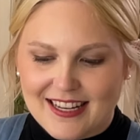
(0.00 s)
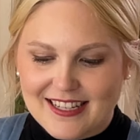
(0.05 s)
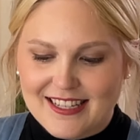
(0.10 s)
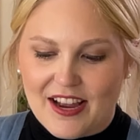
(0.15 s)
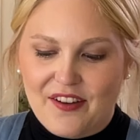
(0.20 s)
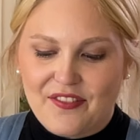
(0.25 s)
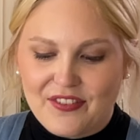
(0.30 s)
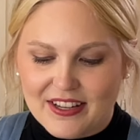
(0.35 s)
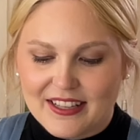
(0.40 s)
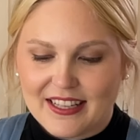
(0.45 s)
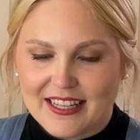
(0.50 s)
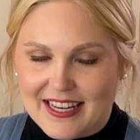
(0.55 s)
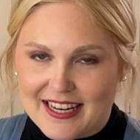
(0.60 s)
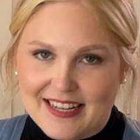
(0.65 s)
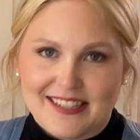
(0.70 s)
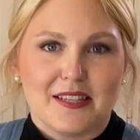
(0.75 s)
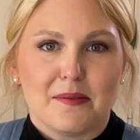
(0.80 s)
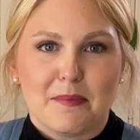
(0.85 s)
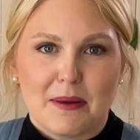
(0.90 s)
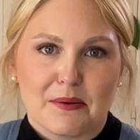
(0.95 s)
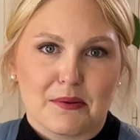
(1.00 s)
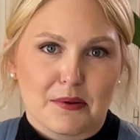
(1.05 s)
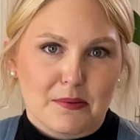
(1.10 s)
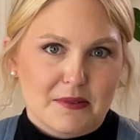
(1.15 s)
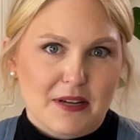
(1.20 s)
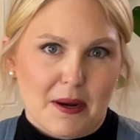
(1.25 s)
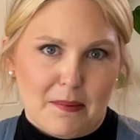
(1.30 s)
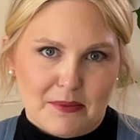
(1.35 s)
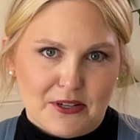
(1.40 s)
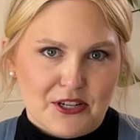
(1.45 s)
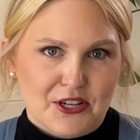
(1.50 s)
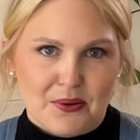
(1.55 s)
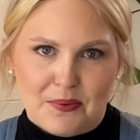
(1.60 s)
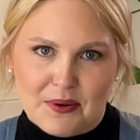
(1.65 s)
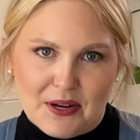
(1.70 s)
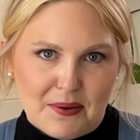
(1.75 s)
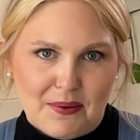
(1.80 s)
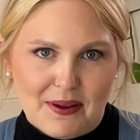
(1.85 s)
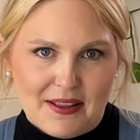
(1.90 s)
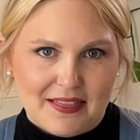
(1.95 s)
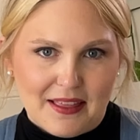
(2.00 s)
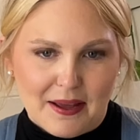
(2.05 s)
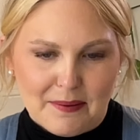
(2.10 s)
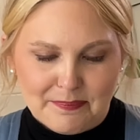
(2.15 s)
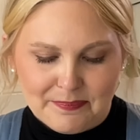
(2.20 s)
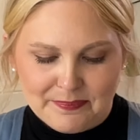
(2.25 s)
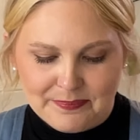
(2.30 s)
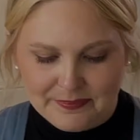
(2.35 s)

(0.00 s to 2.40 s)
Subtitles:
definitely need to be room temperature when you eat them.